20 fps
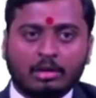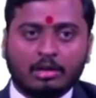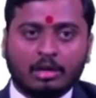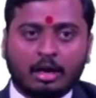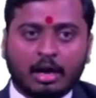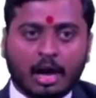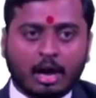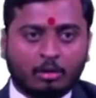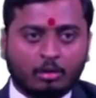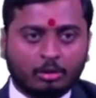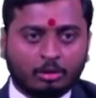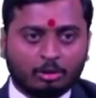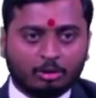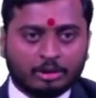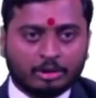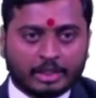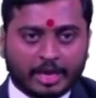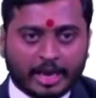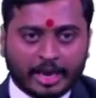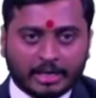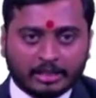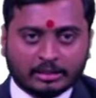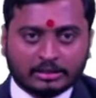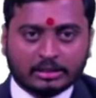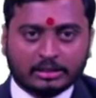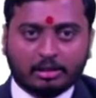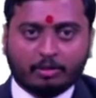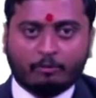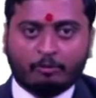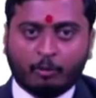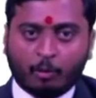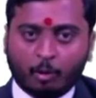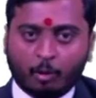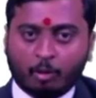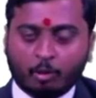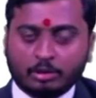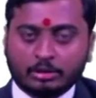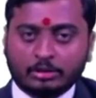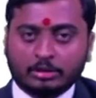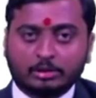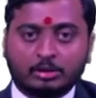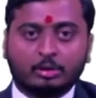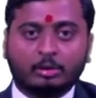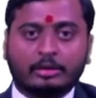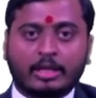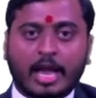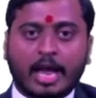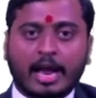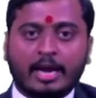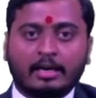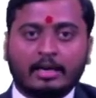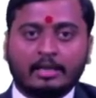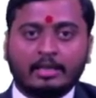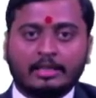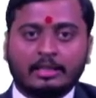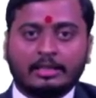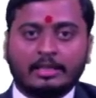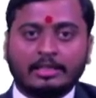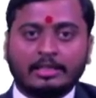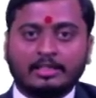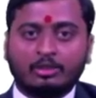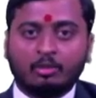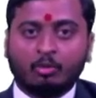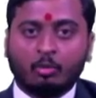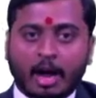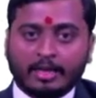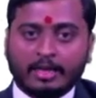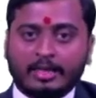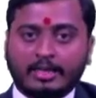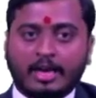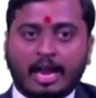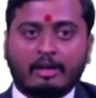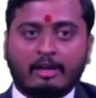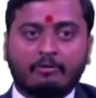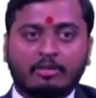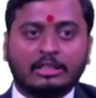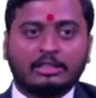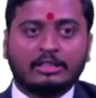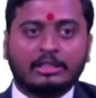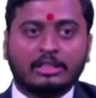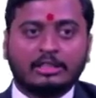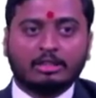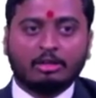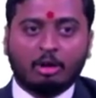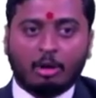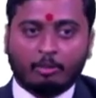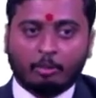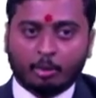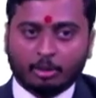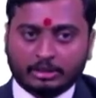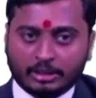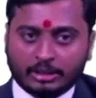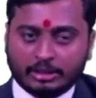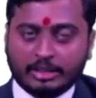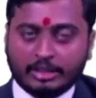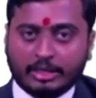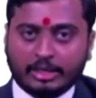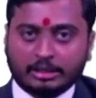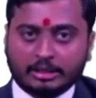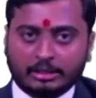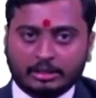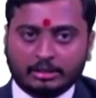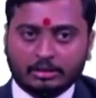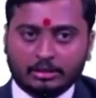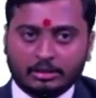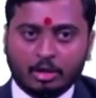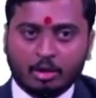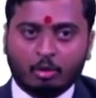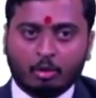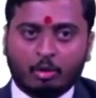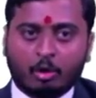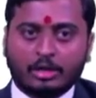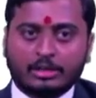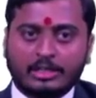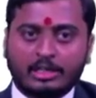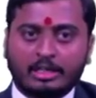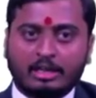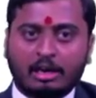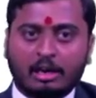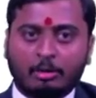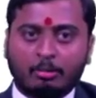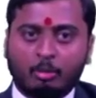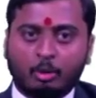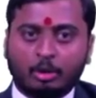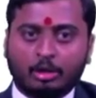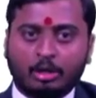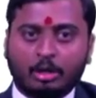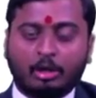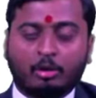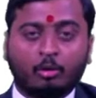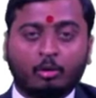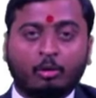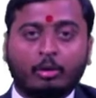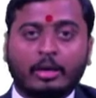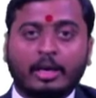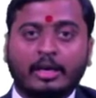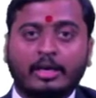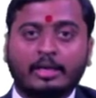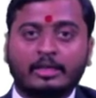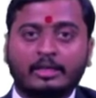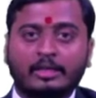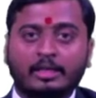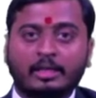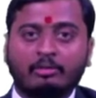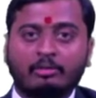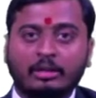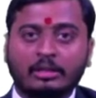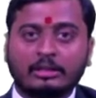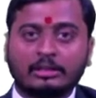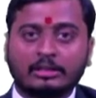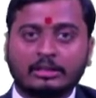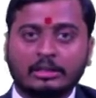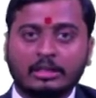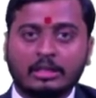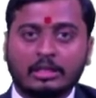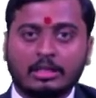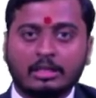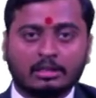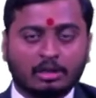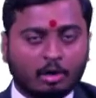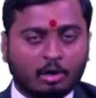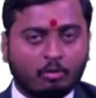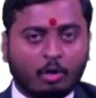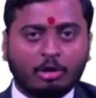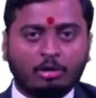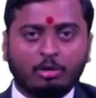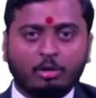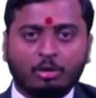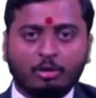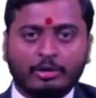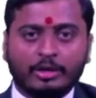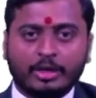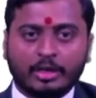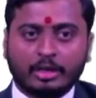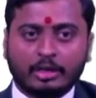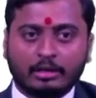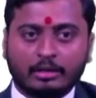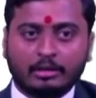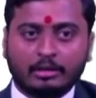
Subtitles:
how to change the force so that this wire travels in the opposite direction, causing our motor to rotate in the reverse? Now what to do here?